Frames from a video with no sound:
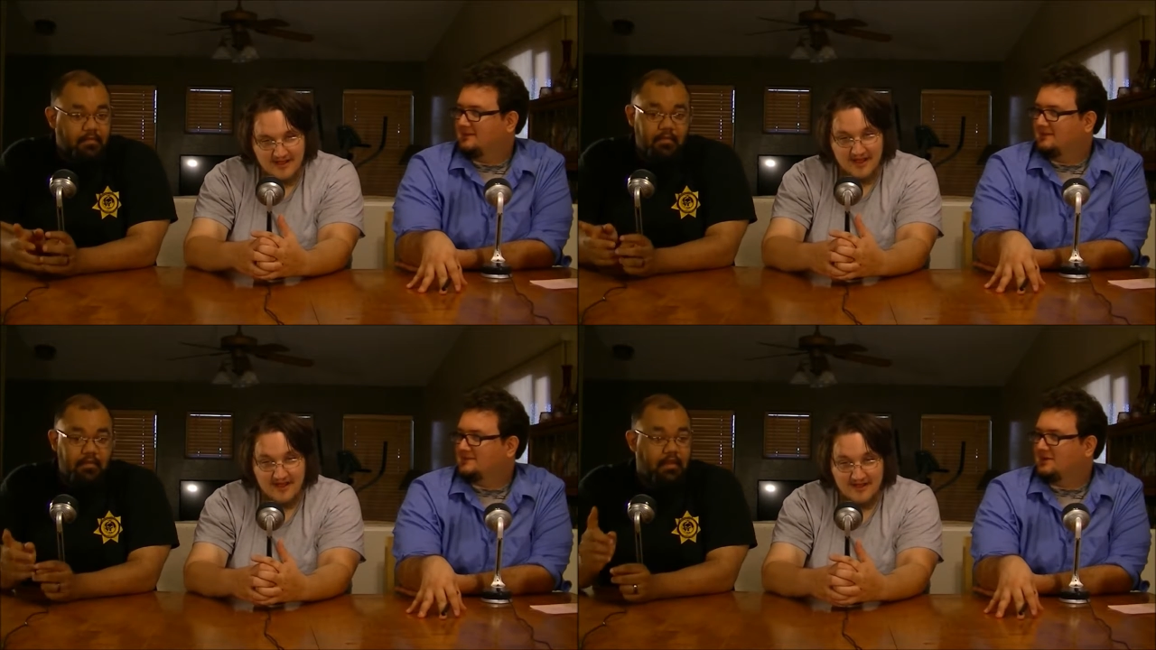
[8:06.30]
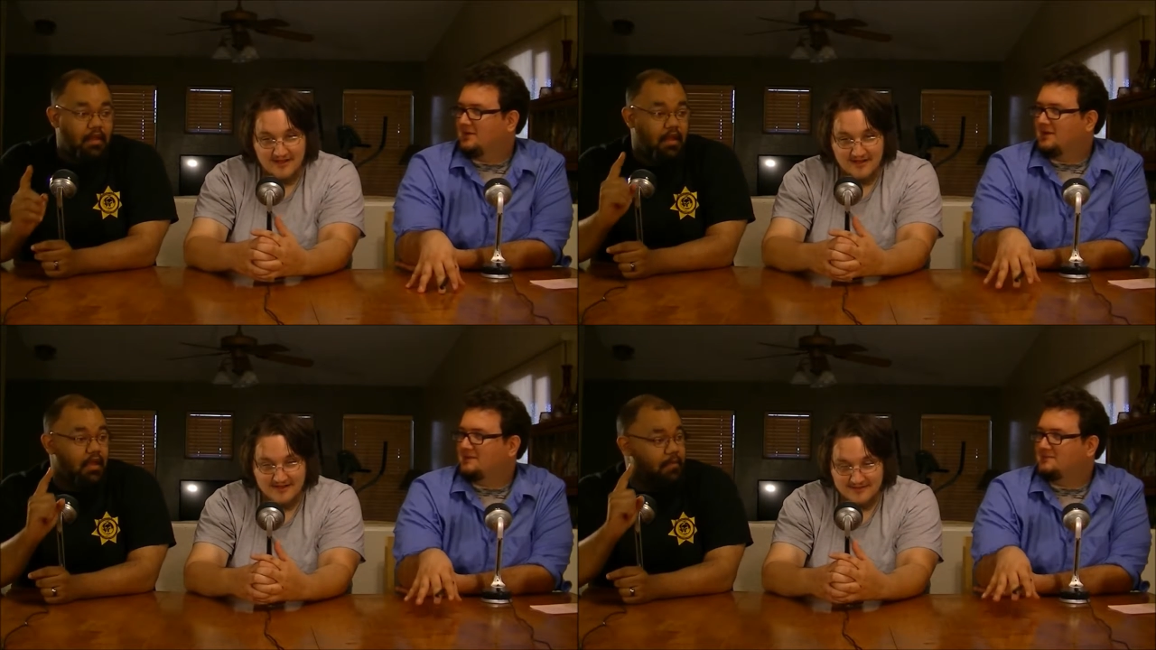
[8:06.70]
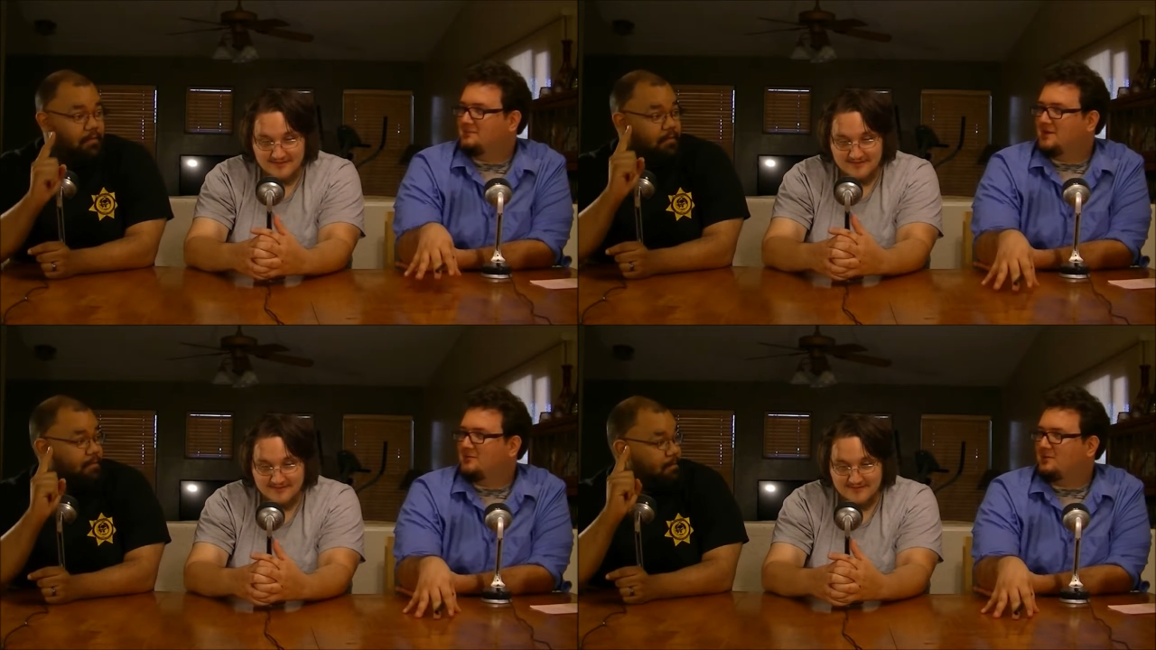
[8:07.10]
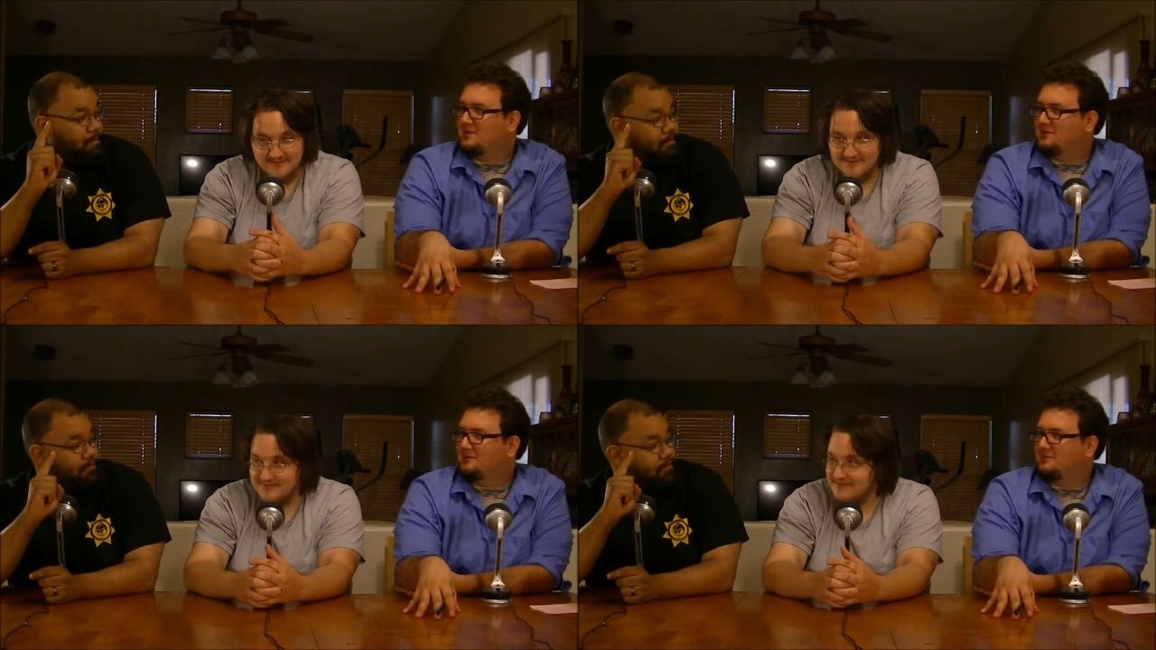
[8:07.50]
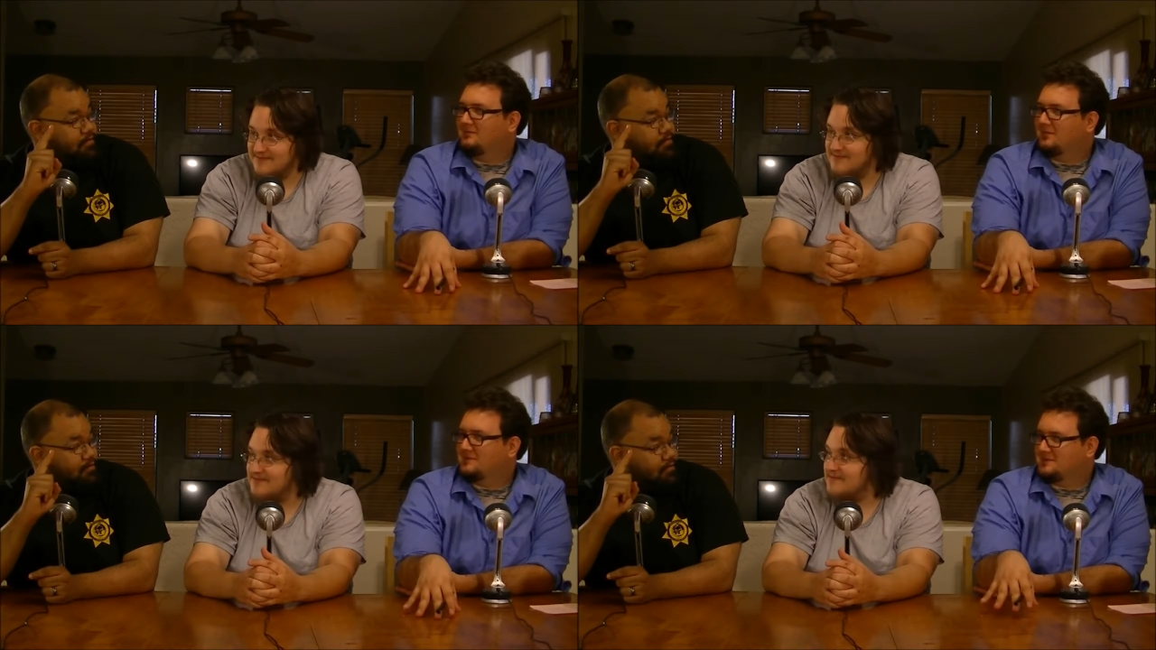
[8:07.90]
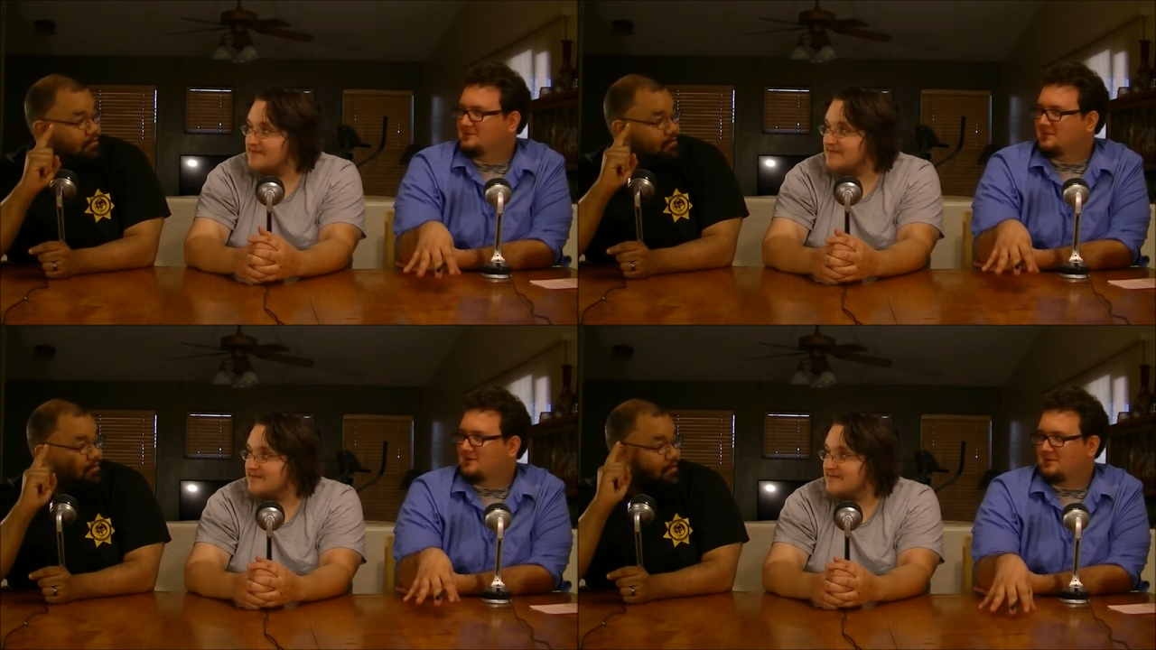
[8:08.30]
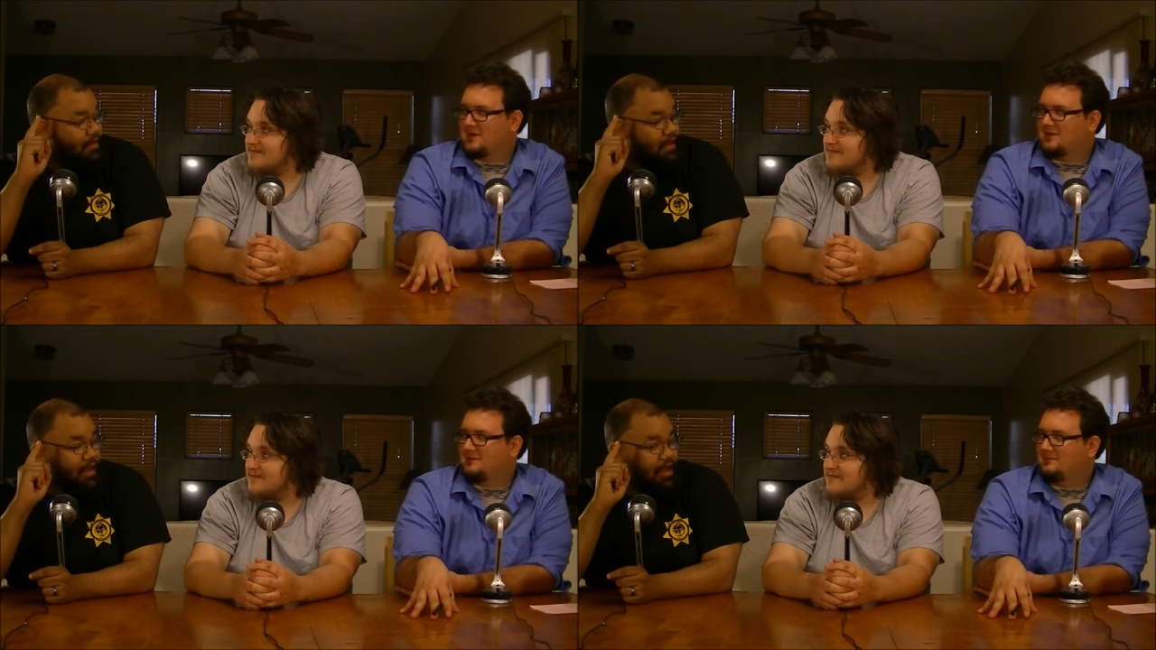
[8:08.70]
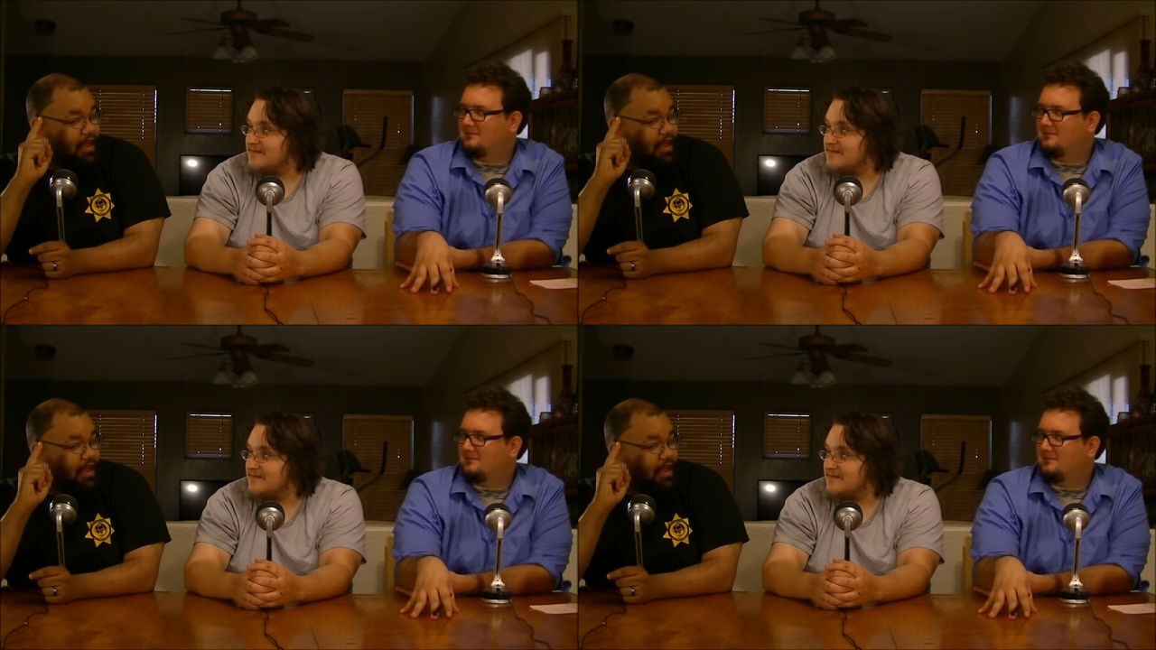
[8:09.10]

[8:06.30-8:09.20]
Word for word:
Speaker 1: 3. So it is Big Wheel versus Red Rider.